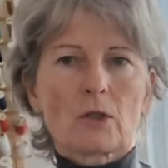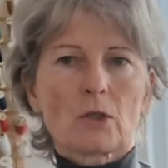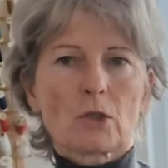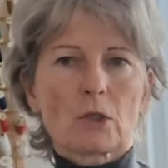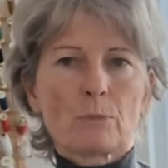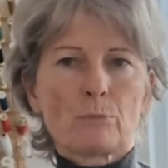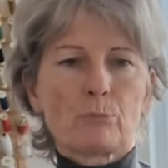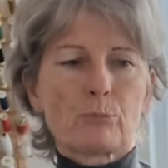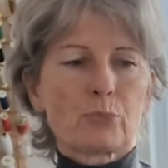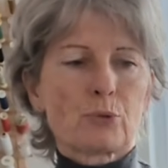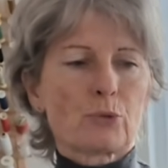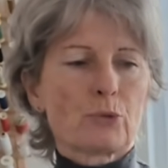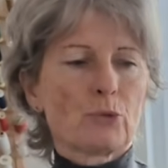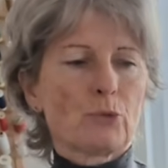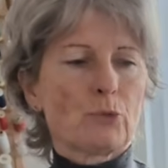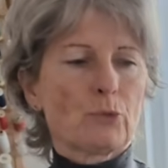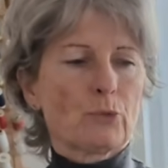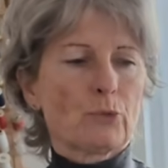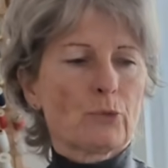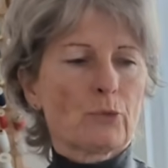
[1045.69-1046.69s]
I could
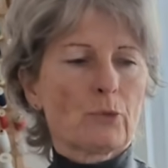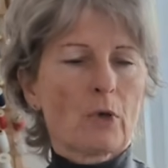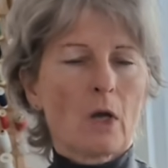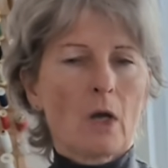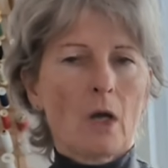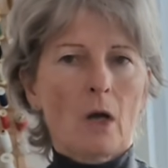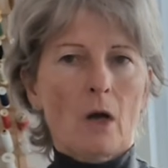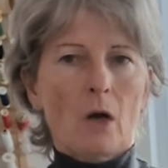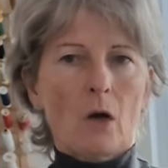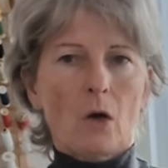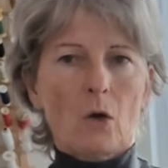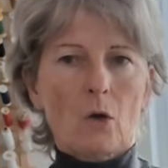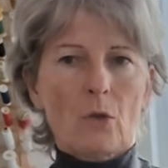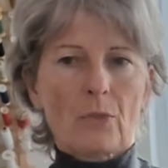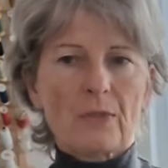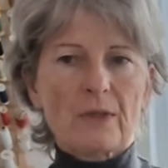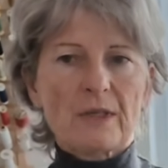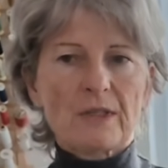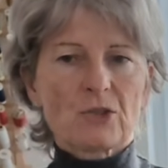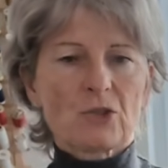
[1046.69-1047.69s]
improve
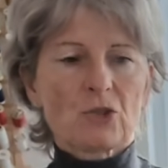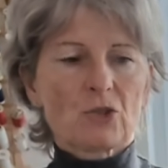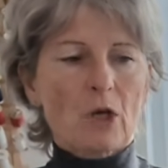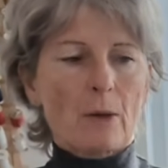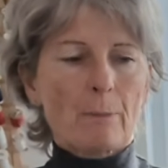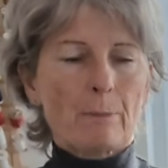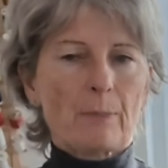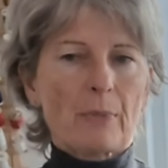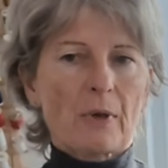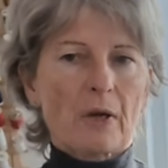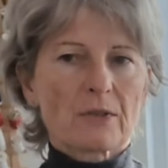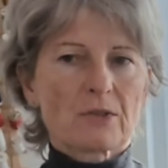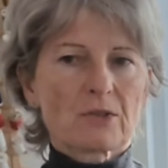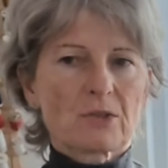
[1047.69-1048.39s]
on this jumper.